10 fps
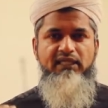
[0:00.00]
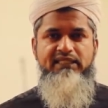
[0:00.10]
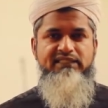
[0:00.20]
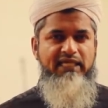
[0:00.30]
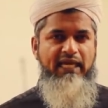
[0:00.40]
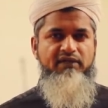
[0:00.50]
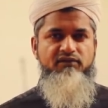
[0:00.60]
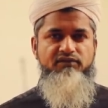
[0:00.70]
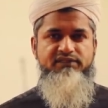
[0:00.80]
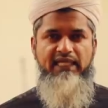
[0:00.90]
These are
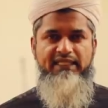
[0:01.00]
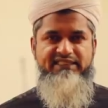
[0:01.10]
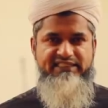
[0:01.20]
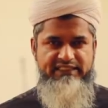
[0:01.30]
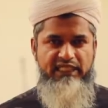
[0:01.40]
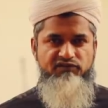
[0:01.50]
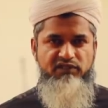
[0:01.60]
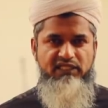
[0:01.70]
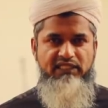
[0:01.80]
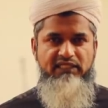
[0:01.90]
adults and
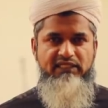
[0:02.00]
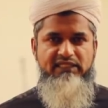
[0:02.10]
generally